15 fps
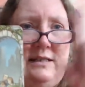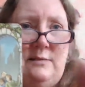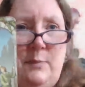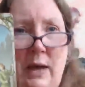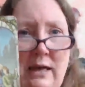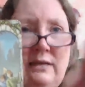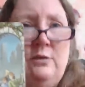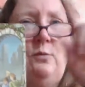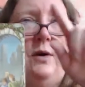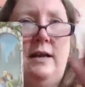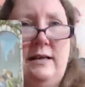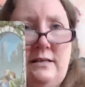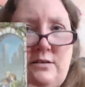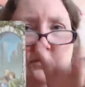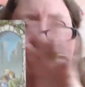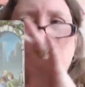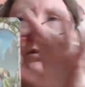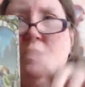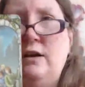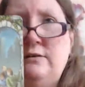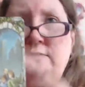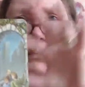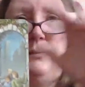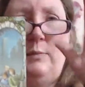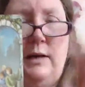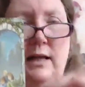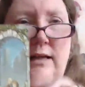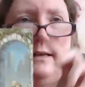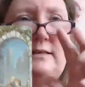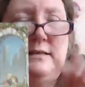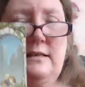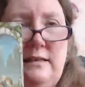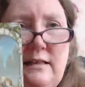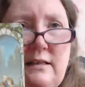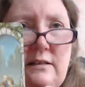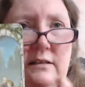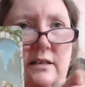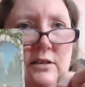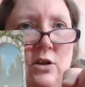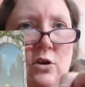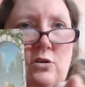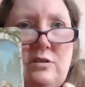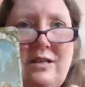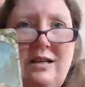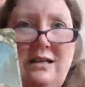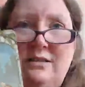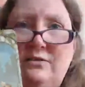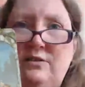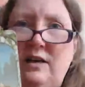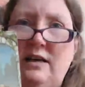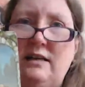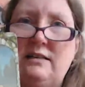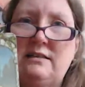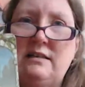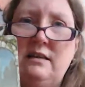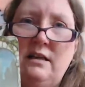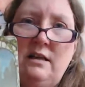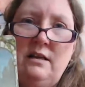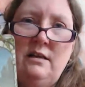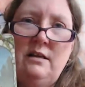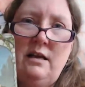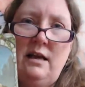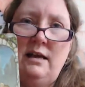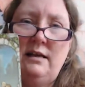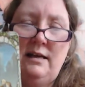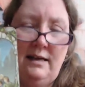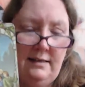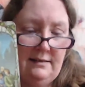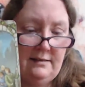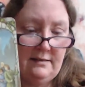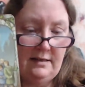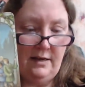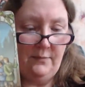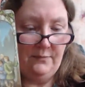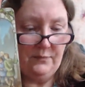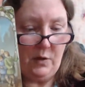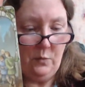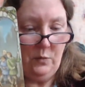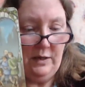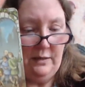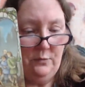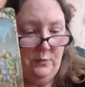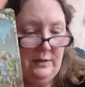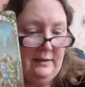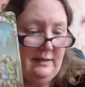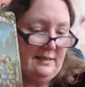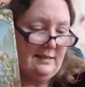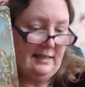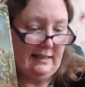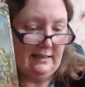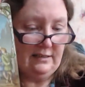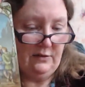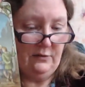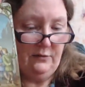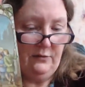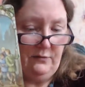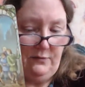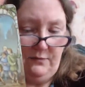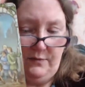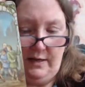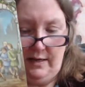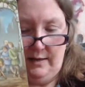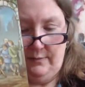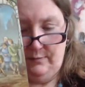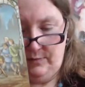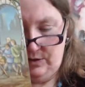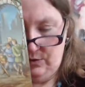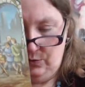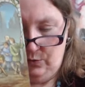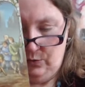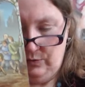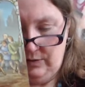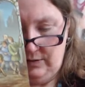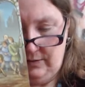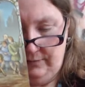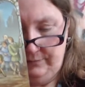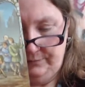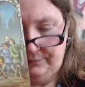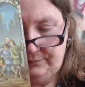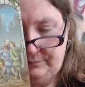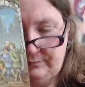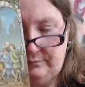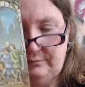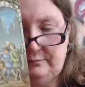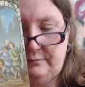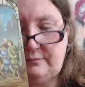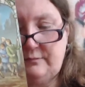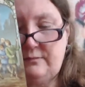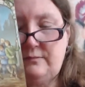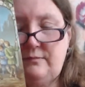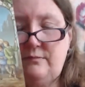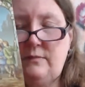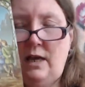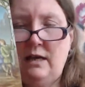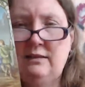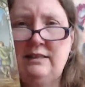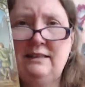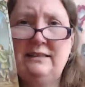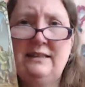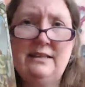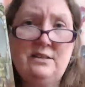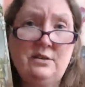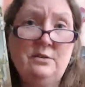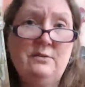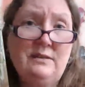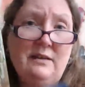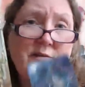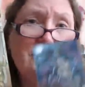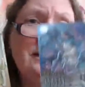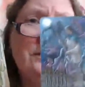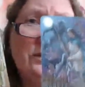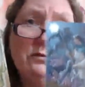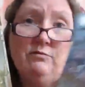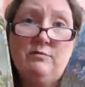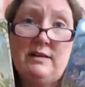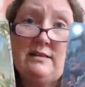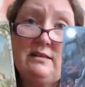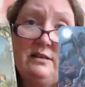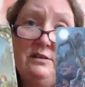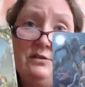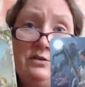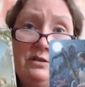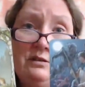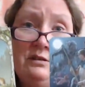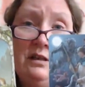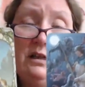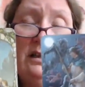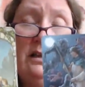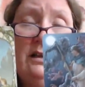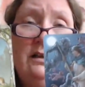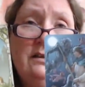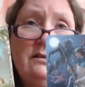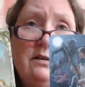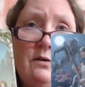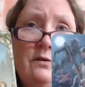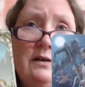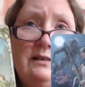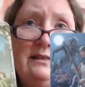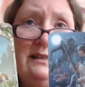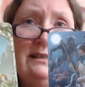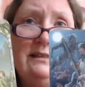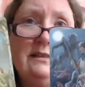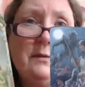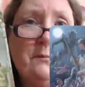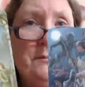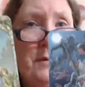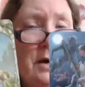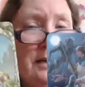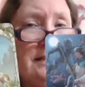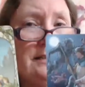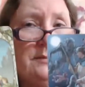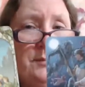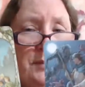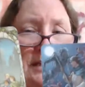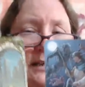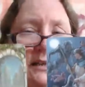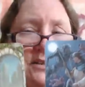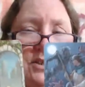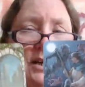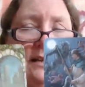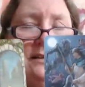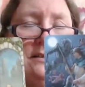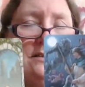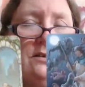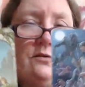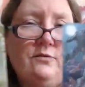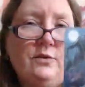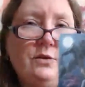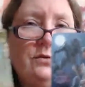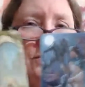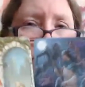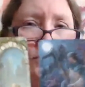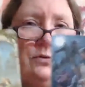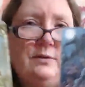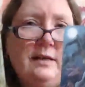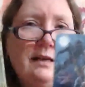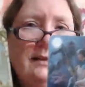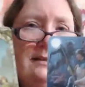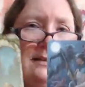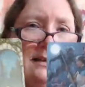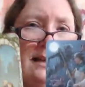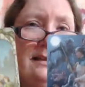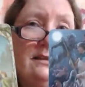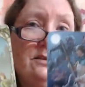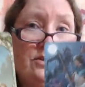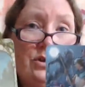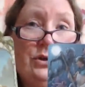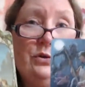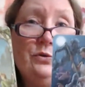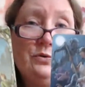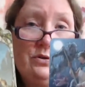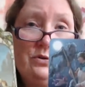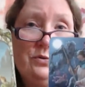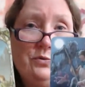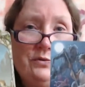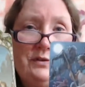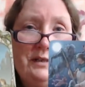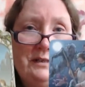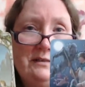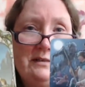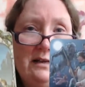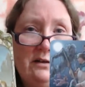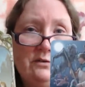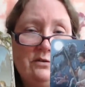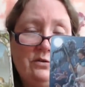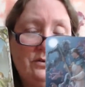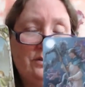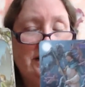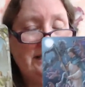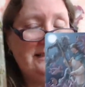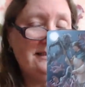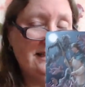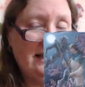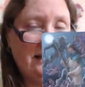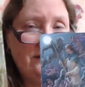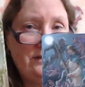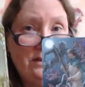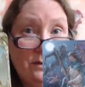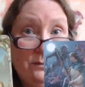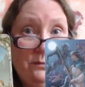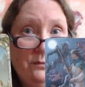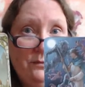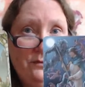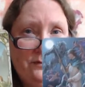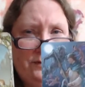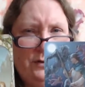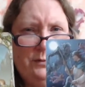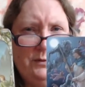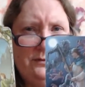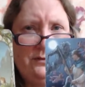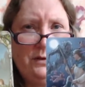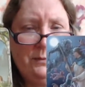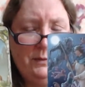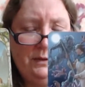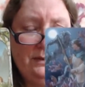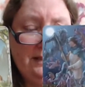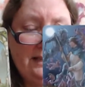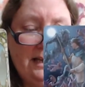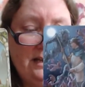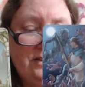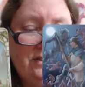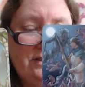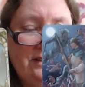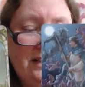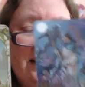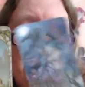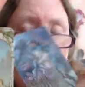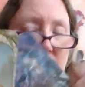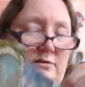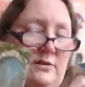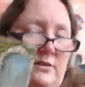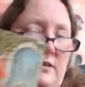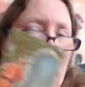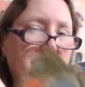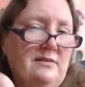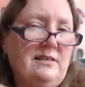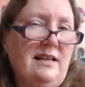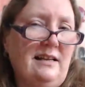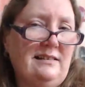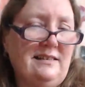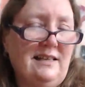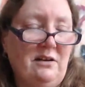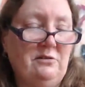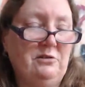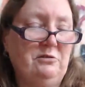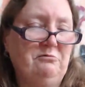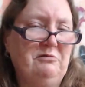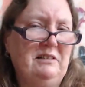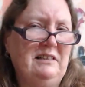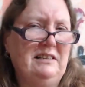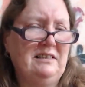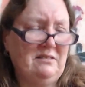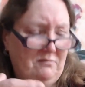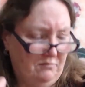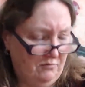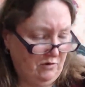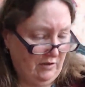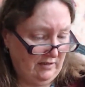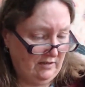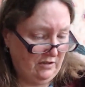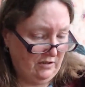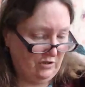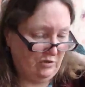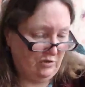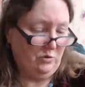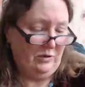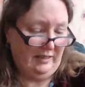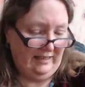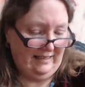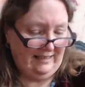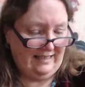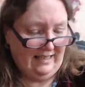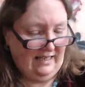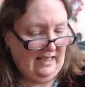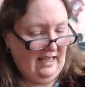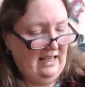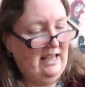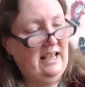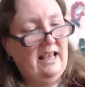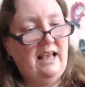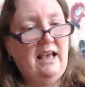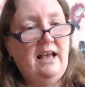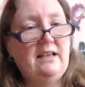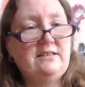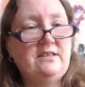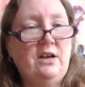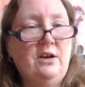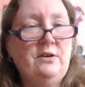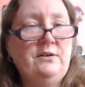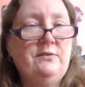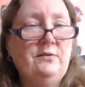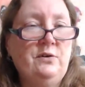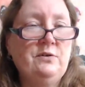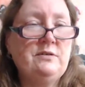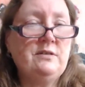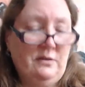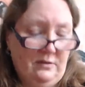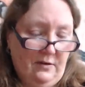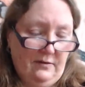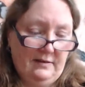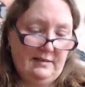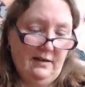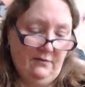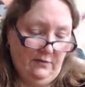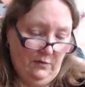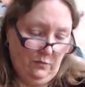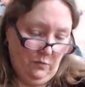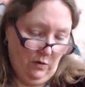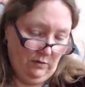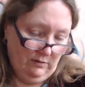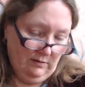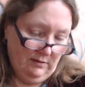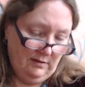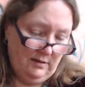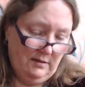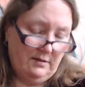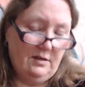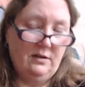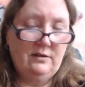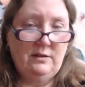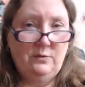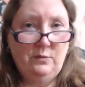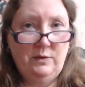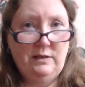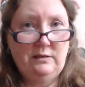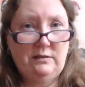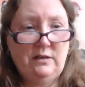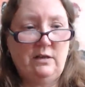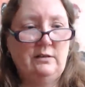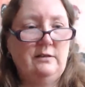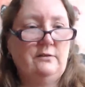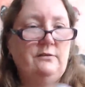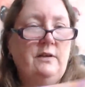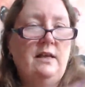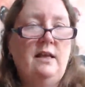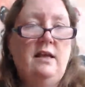pathways are all over the place and they're not direct. With the Six of Swords, I think they do definitely want resolution. So I think there might be a chance of you two getting together to sort things out, or at least to have some form of communication after they've sat down and really tried to study it. So you've also got the Seven of Wands, so they will kind of